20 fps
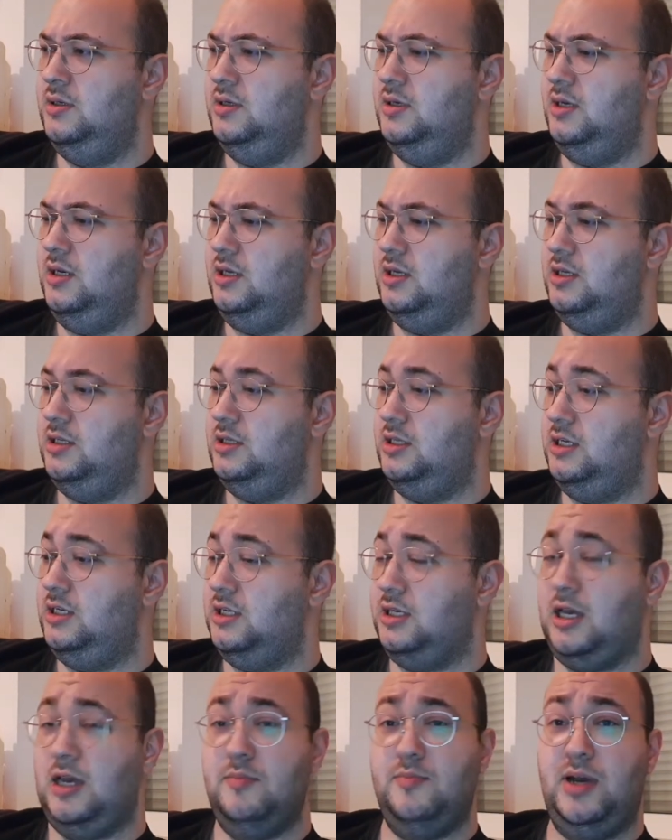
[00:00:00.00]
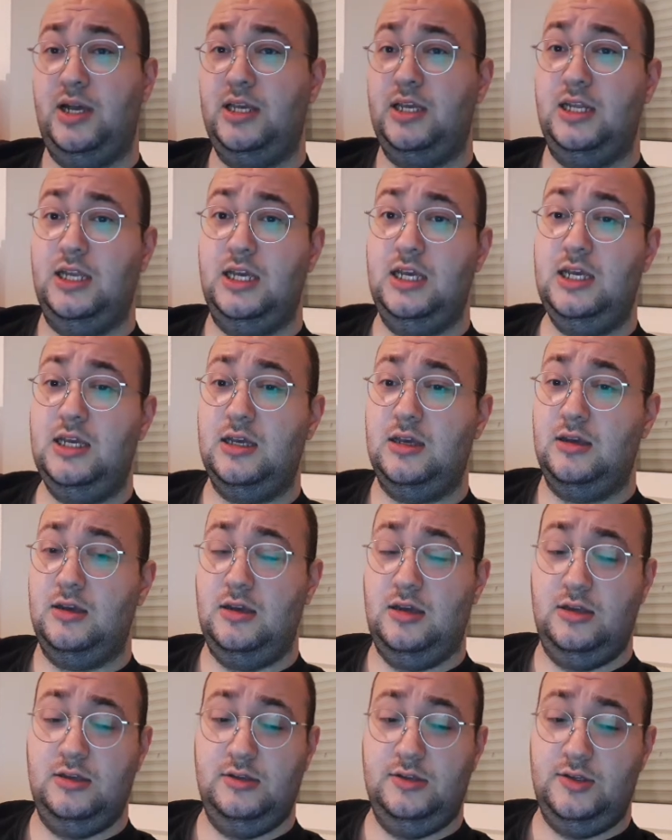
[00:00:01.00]
And then I came back in here
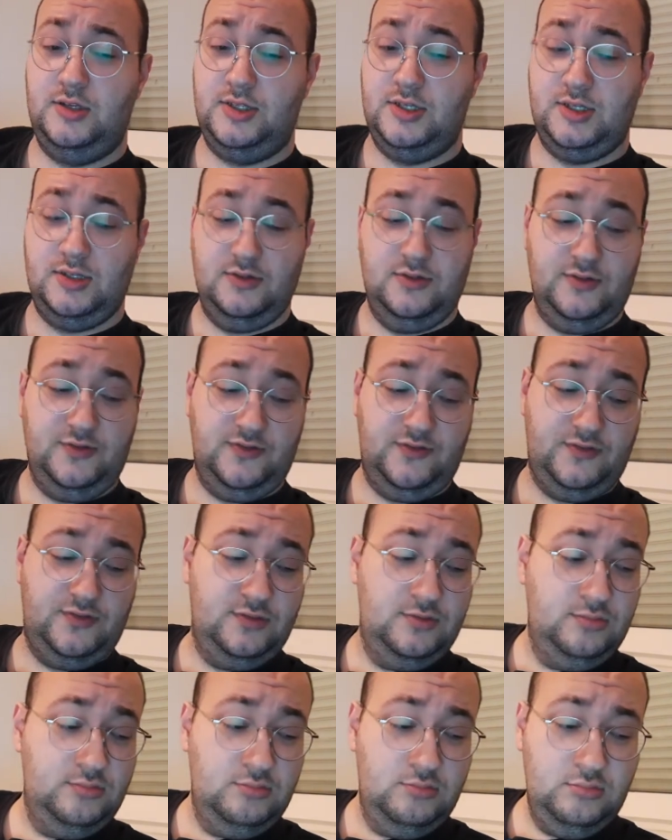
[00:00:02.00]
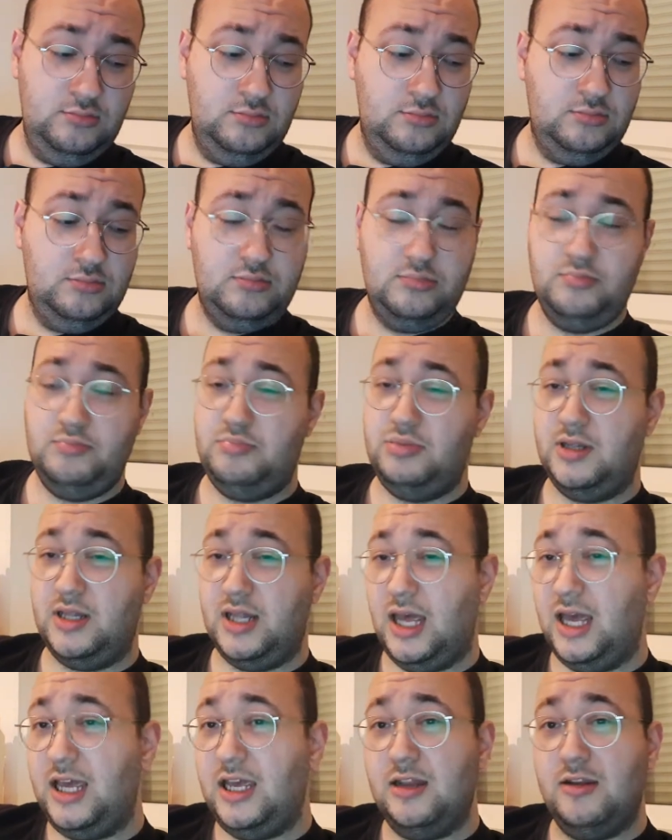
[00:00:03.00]
and just sort of
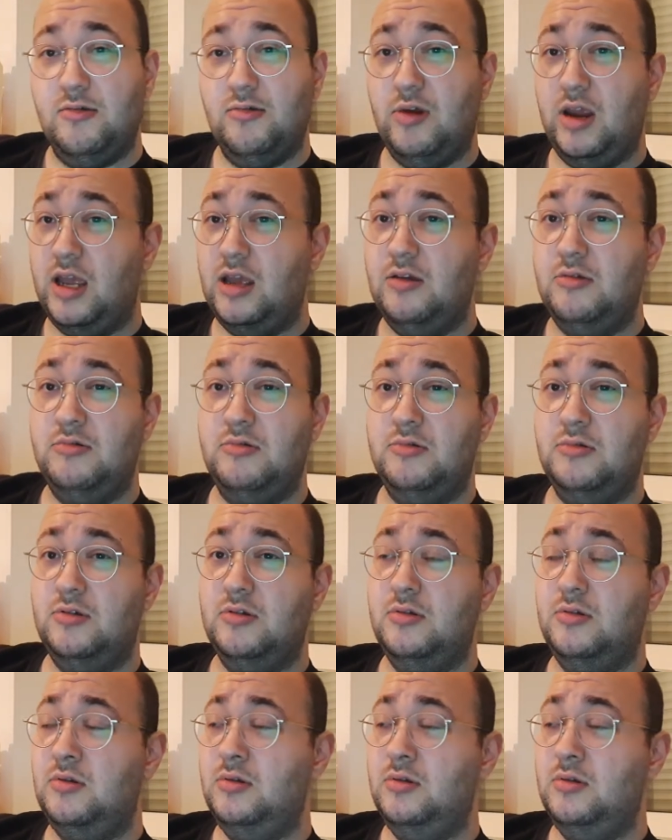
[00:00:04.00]
played around.